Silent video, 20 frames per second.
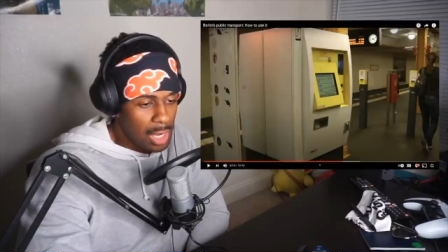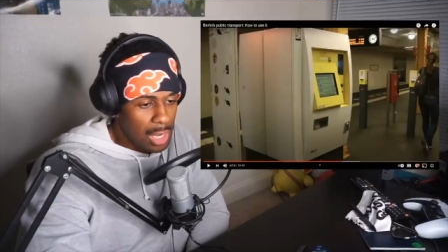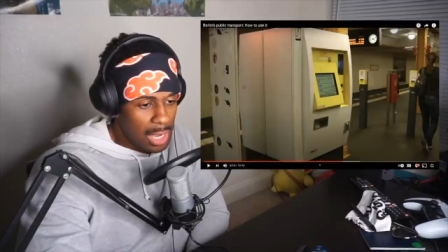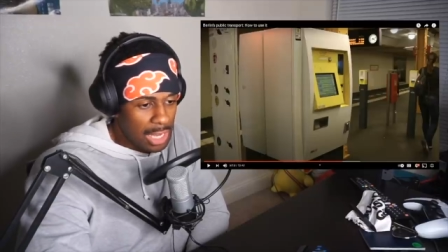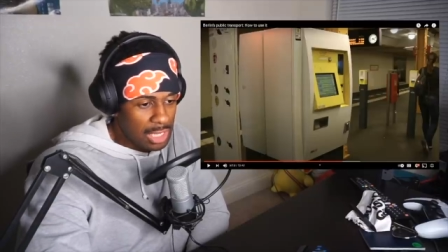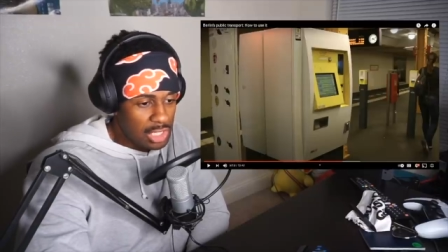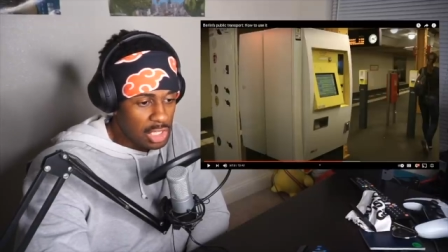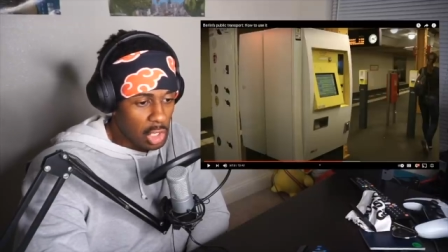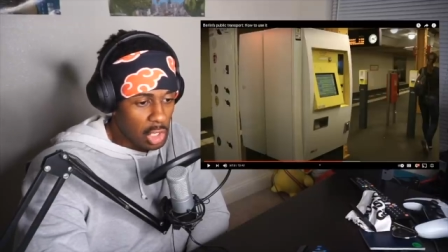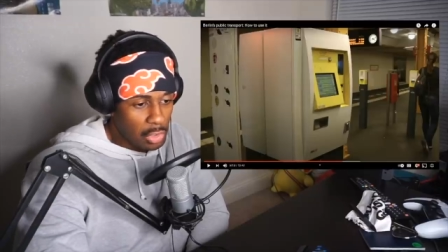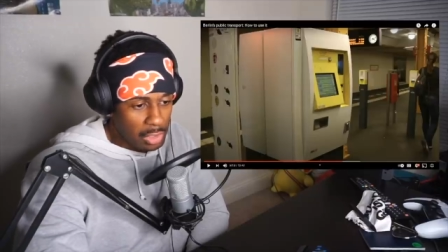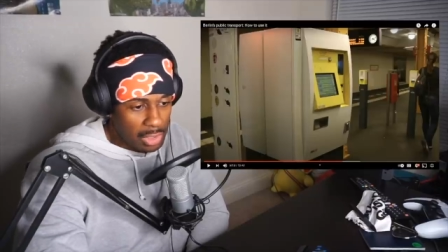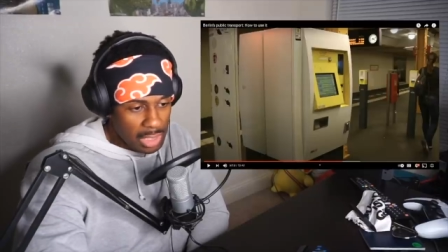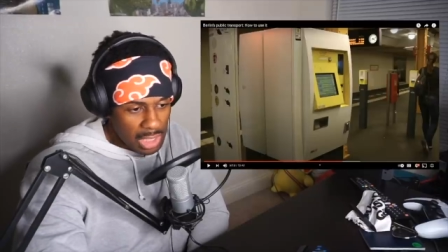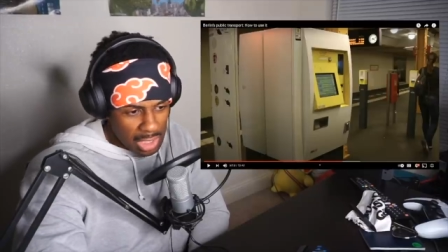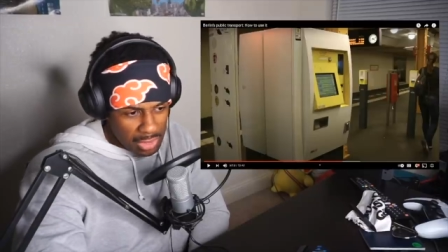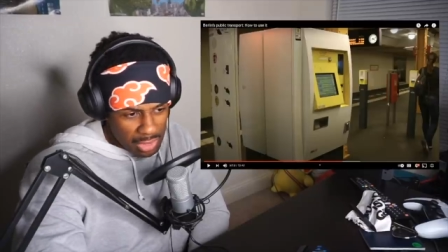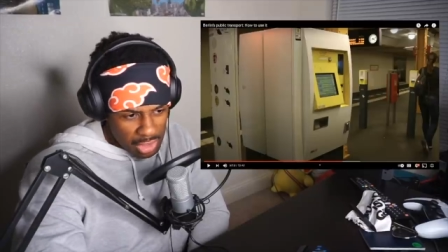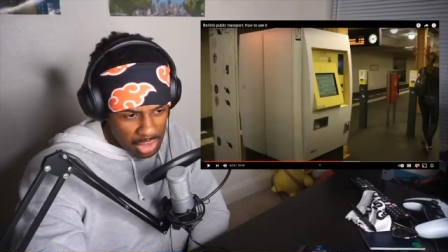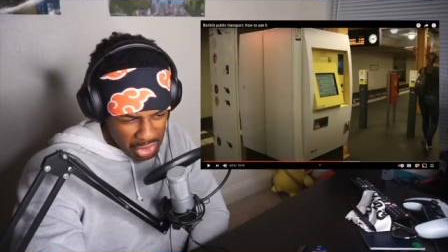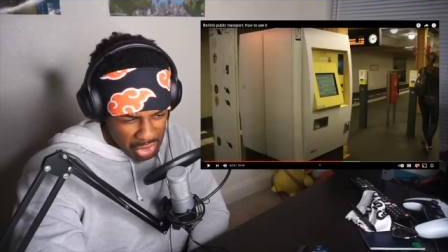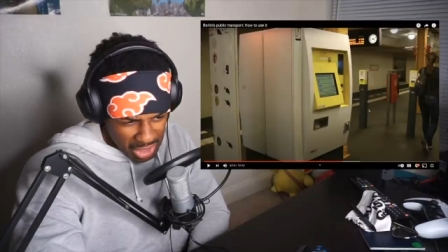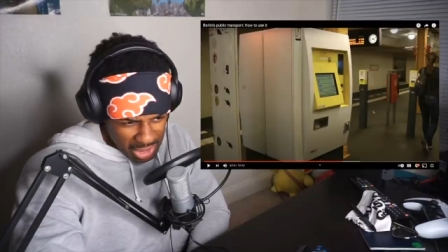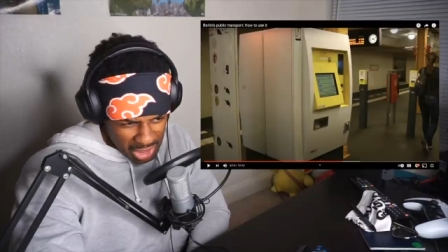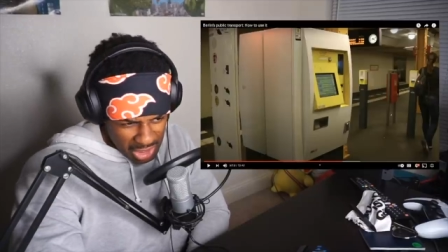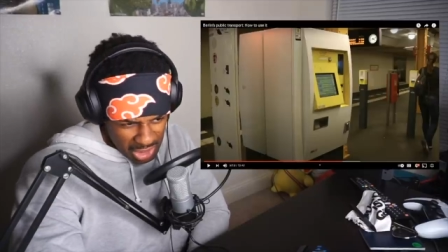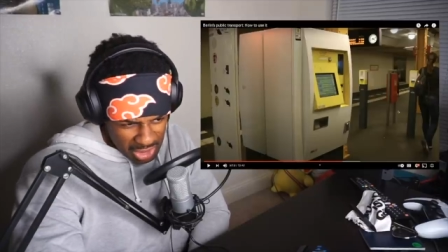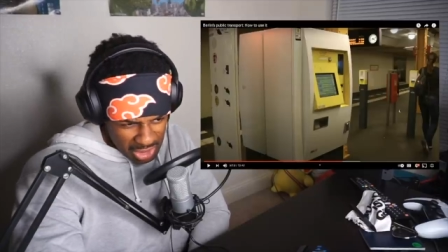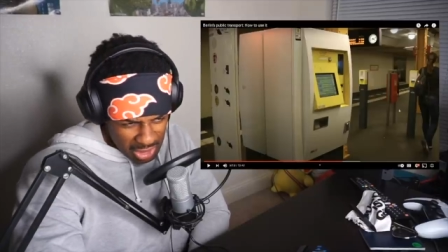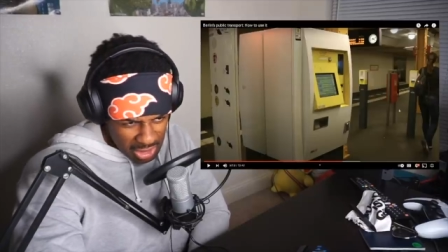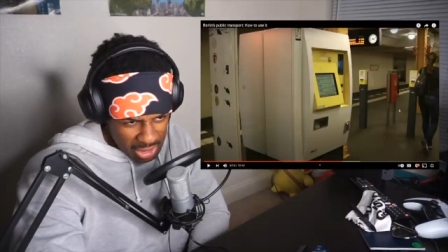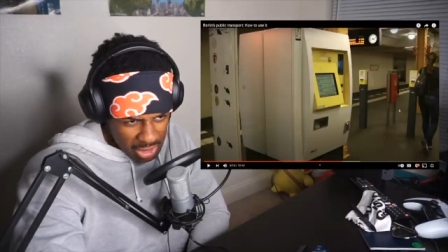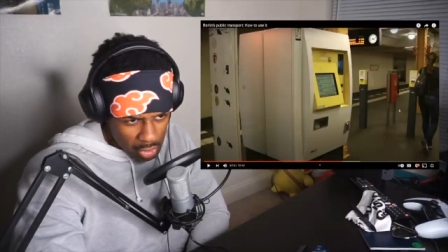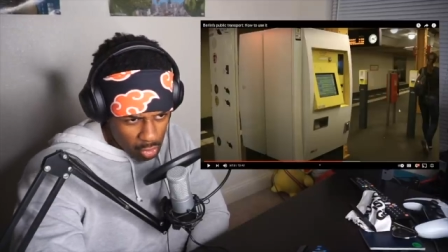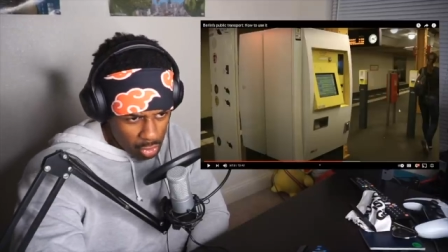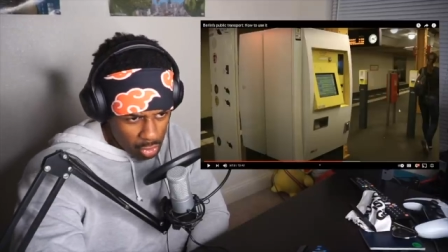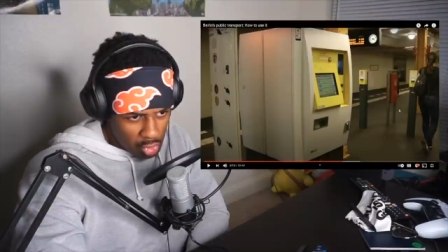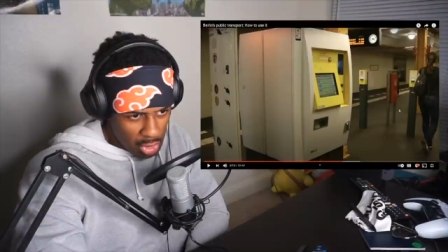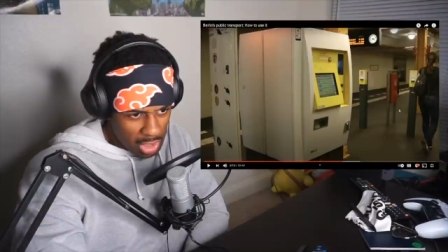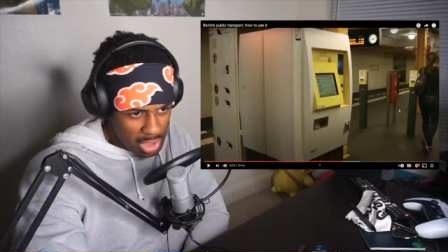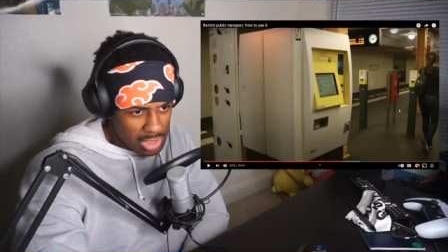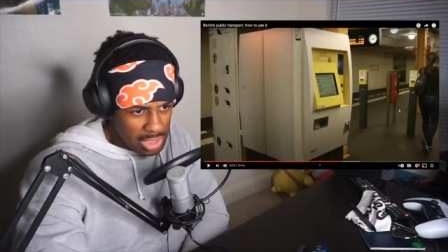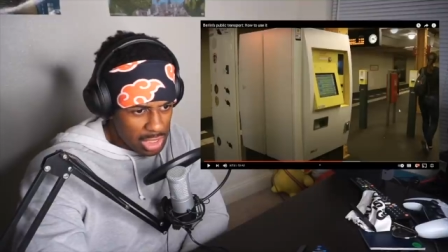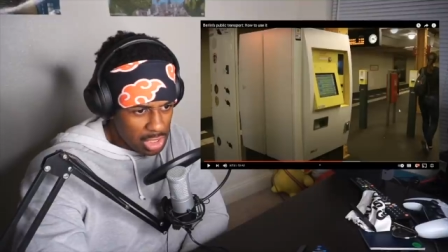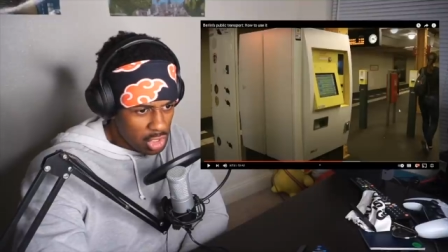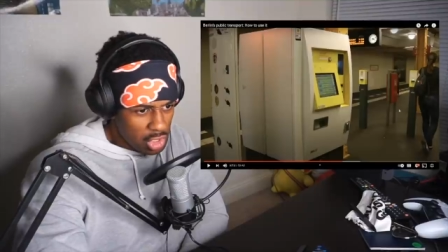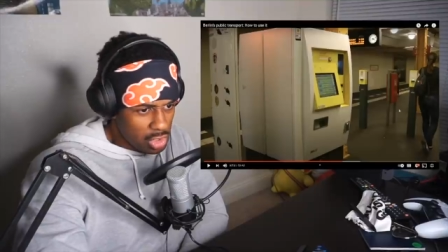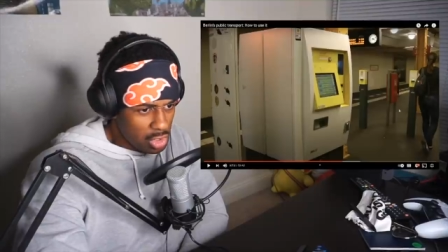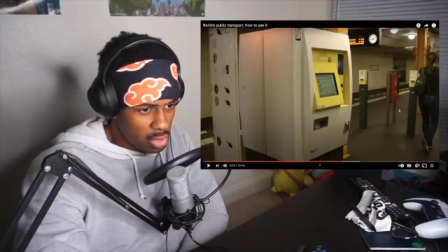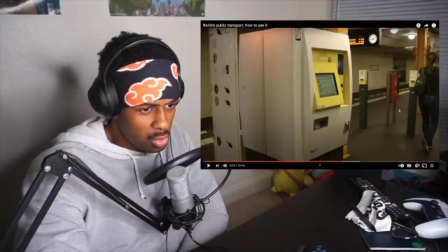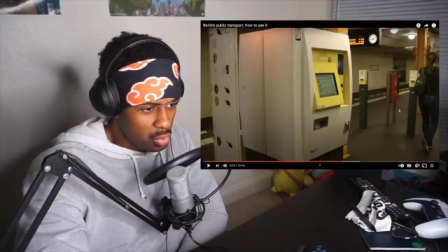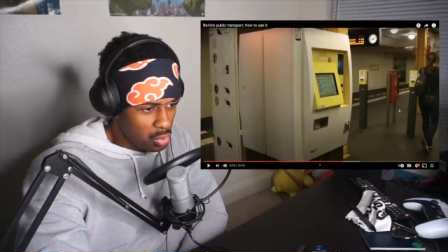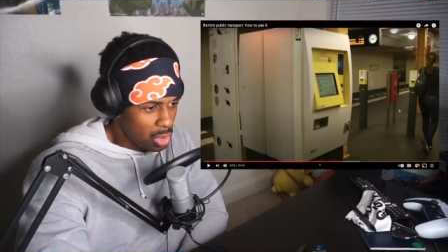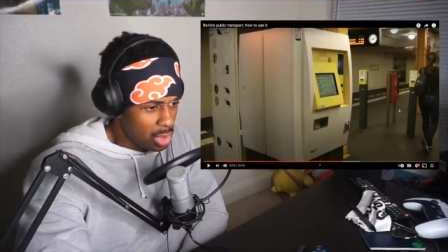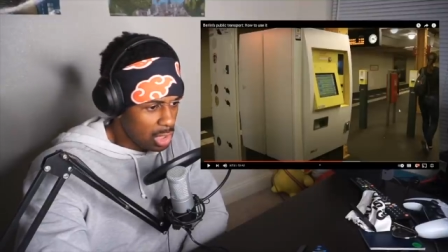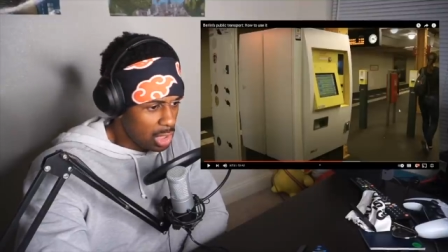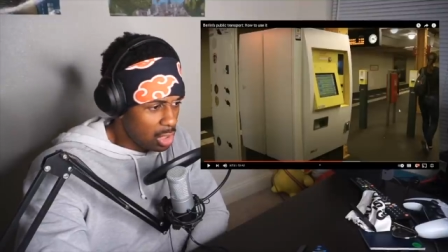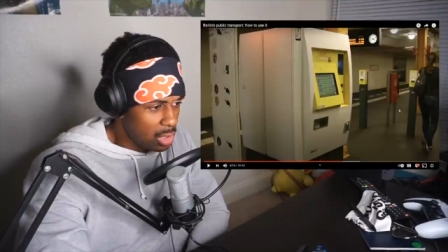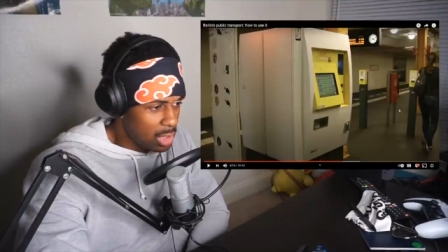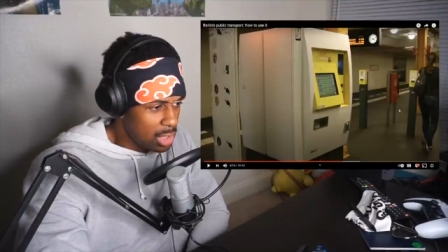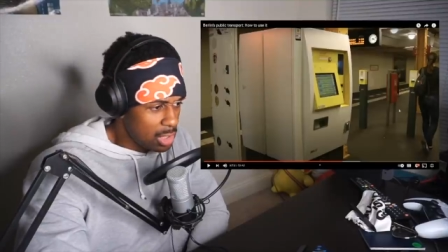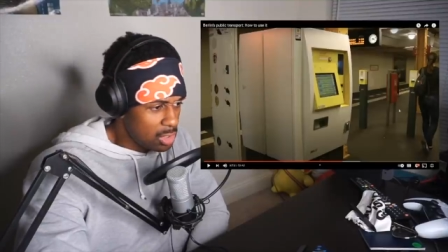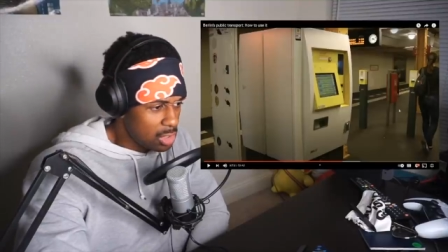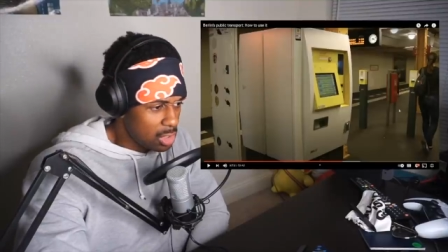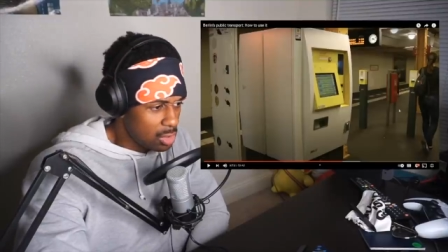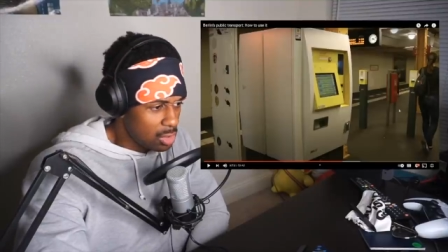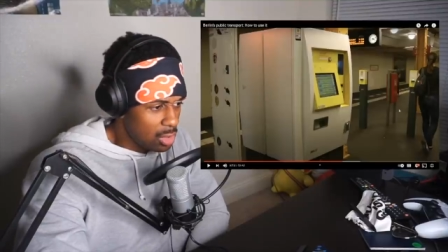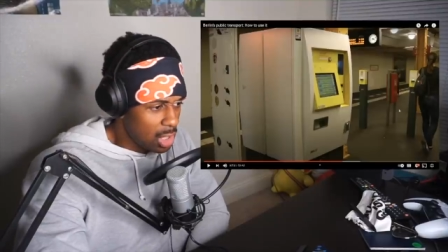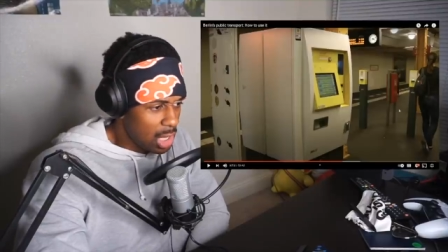It's clean. The train stations look really clean, too.